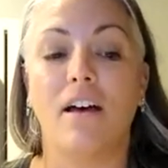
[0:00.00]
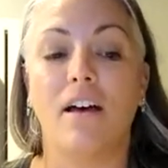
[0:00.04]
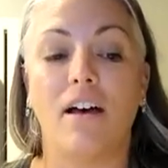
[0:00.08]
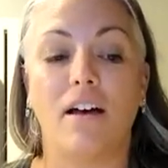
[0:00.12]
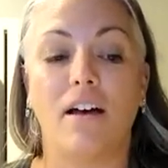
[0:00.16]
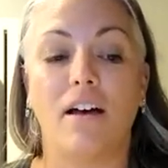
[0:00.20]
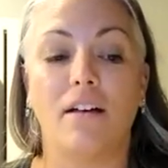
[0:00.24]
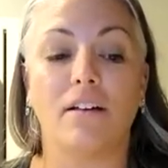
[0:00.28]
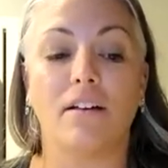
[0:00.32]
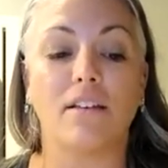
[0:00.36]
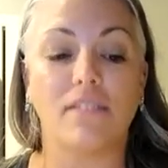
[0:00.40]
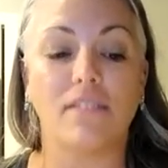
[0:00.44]

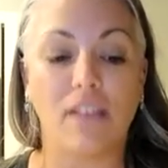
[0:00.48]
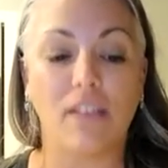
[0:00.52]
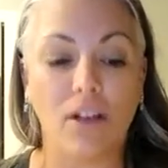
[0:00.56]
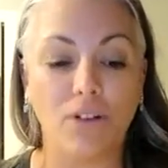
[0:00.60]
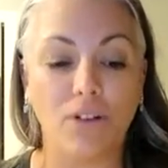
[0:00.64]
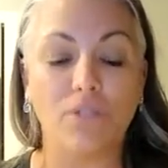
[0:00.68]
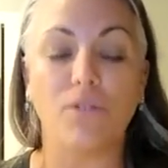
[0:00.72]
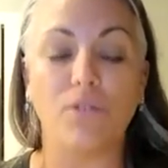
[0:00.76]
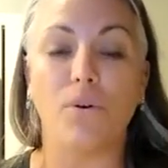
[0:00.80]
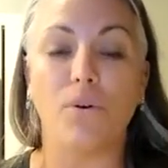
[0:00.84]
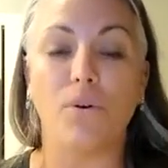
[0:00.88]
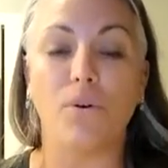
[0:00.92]
because I
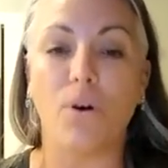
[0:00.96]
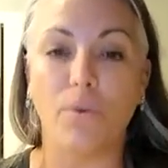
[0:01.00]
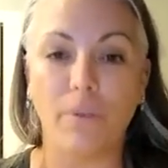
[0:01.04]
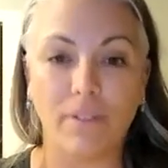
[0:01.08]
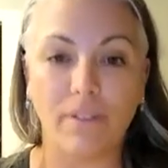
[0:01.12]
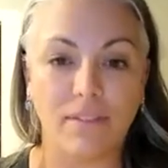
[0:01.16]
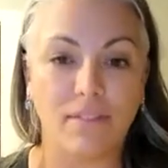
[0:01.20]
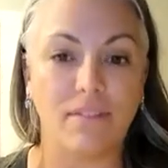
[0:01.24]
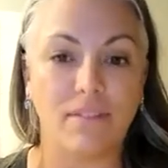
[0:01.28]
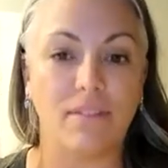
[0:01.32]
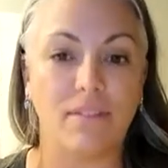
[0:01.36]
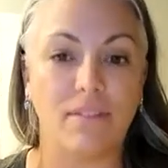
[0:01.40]
also
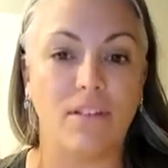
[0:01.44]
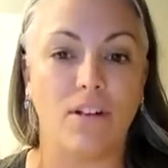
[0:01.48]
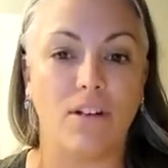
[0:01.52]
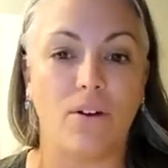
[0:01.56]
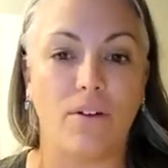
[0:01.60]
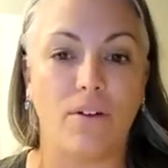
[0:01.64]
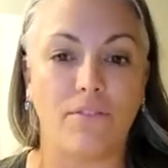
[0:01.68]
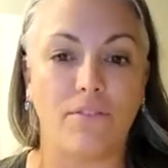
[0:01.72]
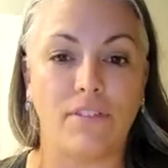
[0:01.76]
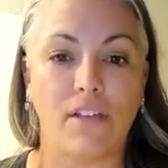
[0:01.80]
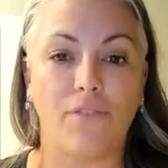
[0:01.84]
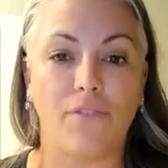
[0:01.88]
always
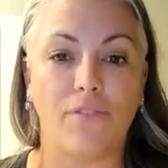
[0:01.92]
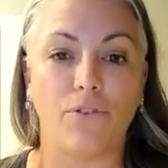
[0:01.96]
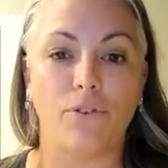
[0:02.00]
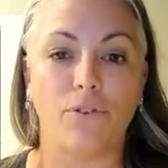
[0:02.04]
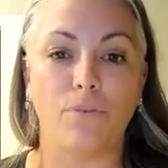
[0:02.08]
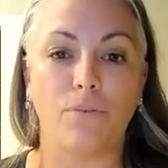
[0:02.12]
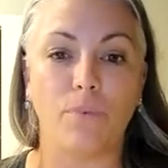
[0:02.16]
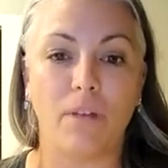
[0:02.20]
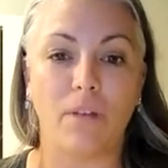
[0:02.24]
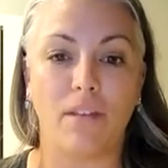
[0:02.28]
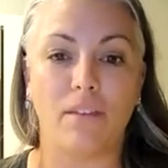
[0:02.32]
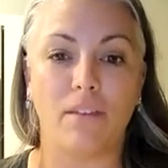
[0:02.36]
have
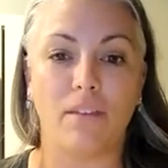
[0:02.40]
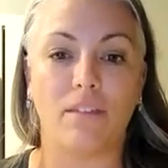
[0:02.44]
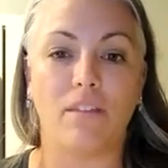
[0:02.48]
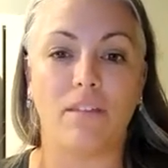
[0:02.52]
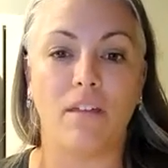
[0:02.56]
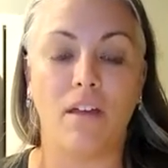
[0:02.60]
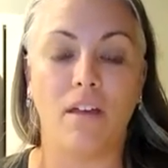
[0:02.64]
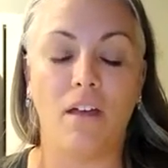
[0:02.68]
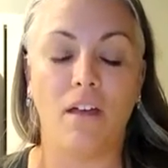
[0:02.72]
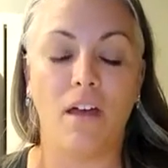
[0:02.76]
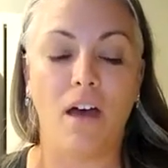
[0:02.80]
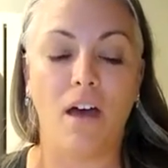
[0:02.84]
suffered with
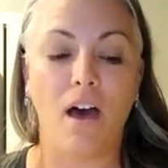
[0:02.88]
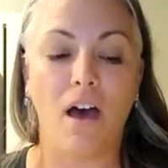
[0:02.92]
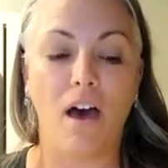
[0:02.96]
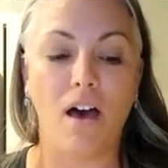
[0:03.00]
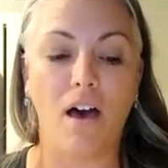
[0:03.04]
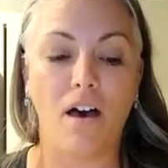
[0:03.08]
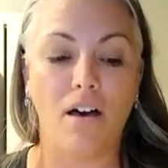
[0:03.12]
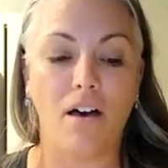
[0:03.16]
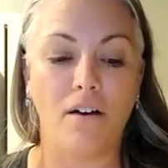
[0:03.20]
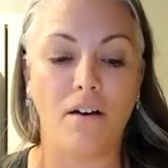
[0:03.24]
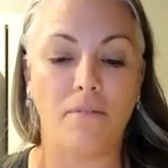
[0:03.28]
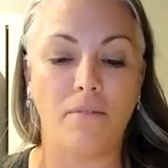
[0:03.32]

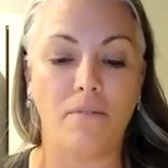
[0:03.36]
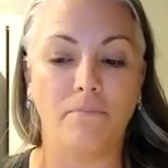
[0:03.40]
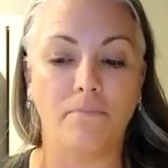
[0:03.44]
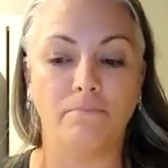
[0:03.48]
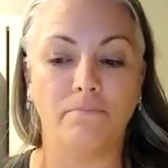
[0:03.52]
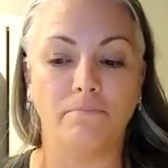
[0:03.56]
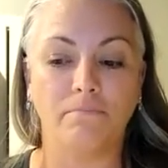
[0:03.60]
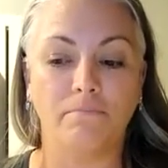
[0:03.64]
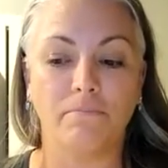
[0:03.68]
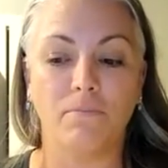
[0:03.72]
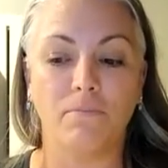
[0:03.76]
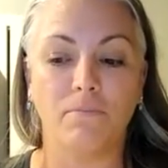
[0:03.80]

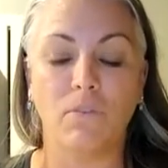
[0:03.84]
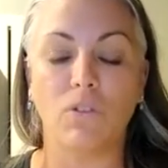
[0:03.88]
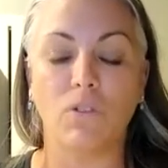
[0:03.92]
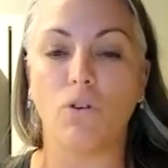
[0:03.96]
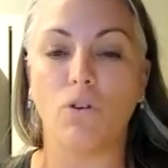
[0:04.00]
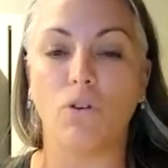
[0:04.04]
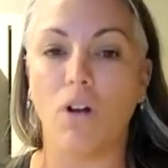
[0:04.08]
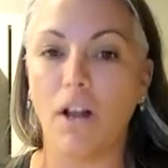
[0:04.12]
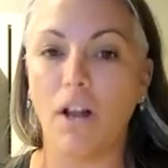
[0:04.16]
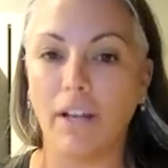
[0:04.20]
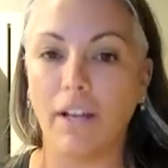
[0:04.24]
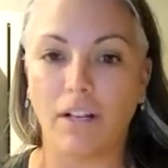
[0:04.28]

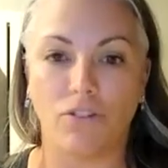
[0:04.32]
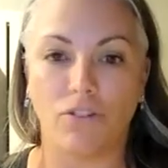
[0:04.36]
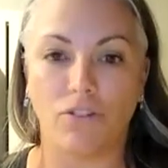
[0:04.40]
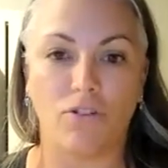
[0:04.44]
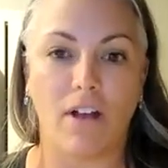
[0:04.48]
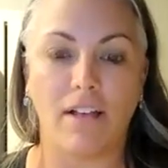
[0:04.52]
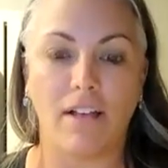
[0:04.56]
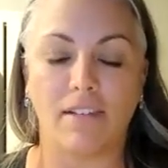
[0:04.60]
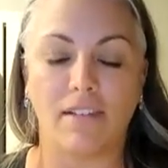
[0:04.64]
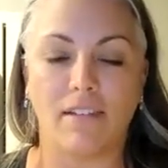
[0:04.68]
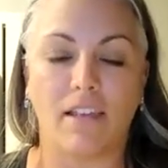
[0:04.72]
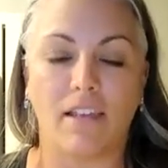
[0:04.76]
chronic
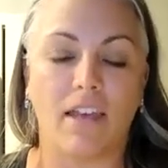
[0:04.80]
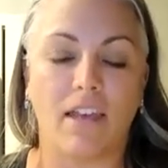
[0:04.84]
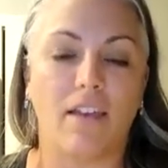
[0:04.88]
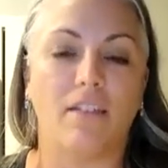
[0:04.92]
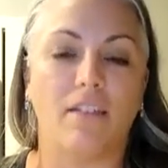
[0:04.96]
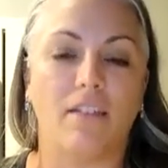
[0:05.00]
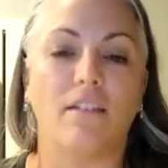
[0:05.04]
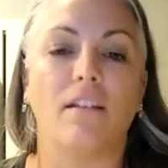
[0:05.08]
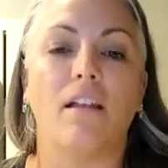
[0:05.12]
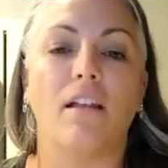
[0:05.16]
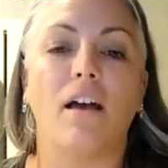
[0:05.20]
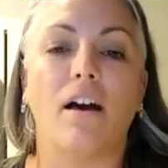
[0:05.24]
dry
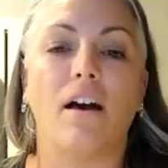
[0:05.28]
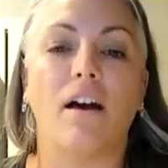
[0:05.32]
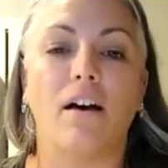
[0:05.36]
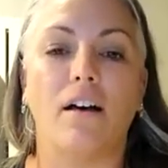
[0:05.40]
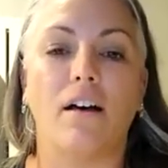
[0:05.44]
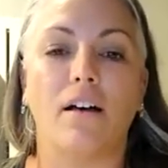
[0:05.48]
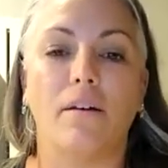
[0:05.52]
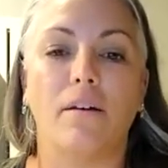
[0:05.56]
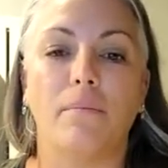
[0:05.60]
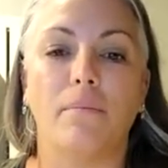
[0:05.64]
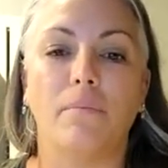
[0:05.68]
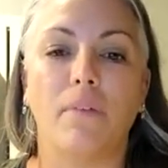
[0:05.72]
skin,
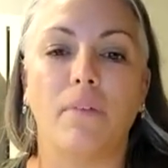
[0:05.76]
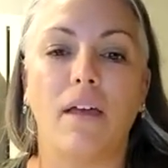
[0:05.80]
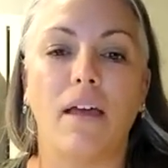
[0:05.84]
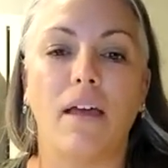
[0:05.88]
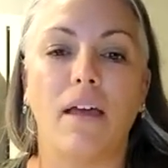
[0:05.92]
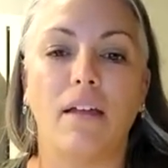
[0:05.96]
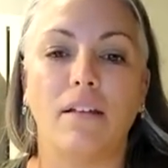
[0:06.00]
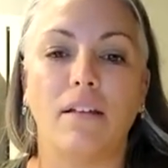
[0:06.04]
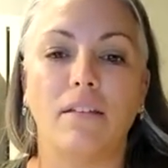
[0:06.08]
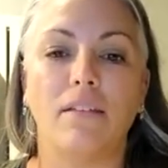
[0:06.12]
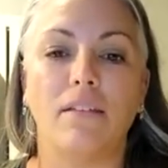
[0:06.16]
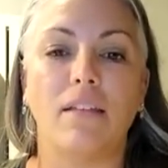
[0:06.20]

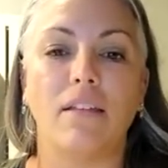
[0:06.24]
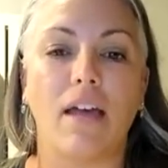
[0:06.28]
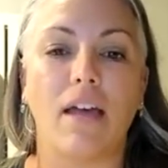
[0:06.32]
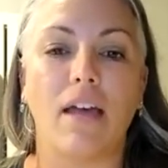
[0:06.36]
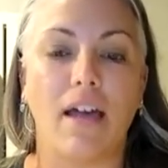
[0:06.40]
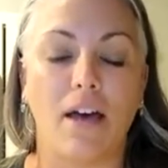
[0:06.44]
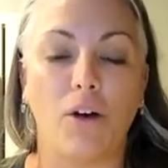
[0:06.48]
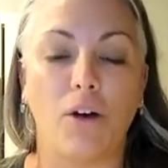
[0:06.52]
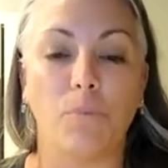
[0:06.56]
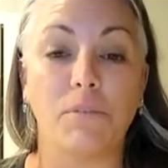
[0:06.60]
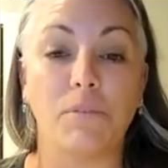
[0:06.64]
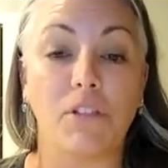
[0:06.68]
and
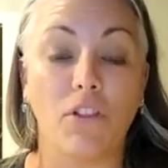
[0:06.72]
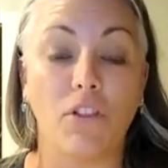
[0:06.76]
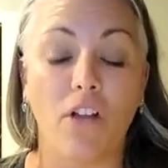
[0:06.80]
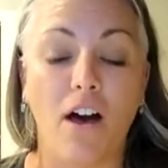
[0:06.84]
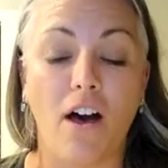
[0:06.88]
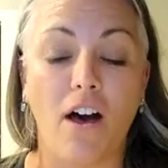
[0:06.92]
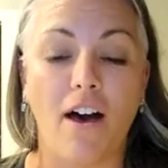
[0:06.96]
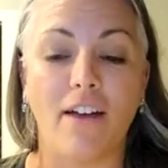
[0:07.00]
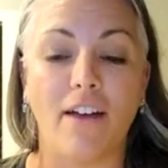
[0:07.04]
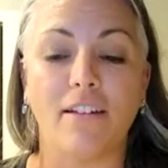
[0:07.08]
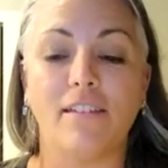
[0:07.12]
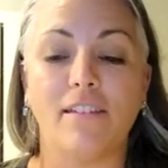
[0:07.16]
that helps a
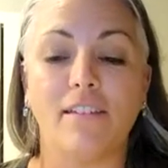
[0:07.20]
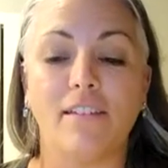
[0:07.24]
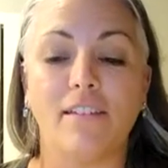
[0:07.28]
lot.